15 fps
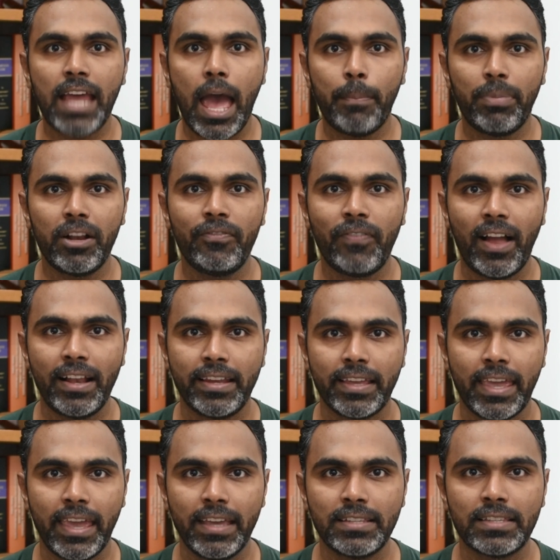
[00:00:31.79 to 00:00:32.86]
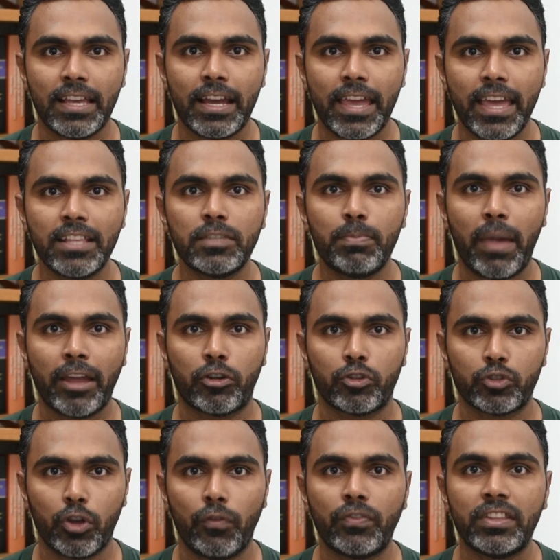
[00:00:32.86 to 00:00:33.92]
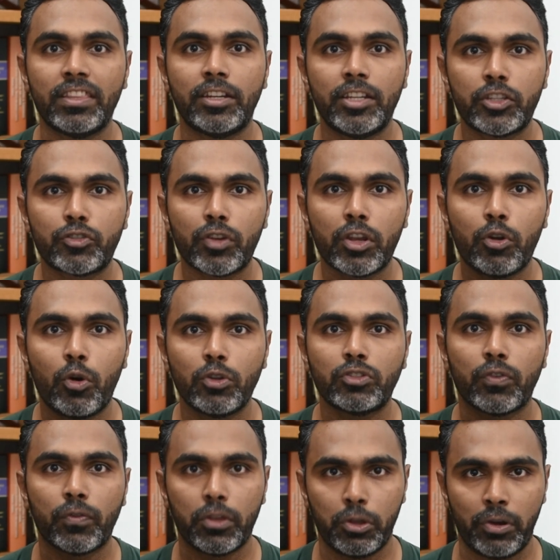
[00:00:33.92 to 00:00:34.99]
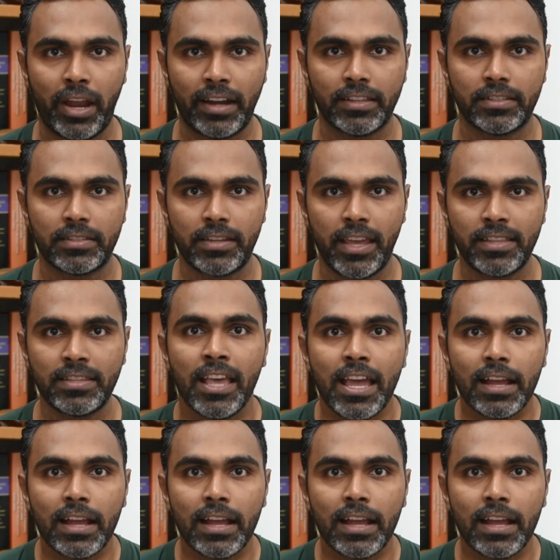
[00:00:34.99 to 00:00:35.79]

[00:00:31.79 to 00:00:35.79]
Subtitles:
Apple filed a case against Microsoft in the district courts of the United States,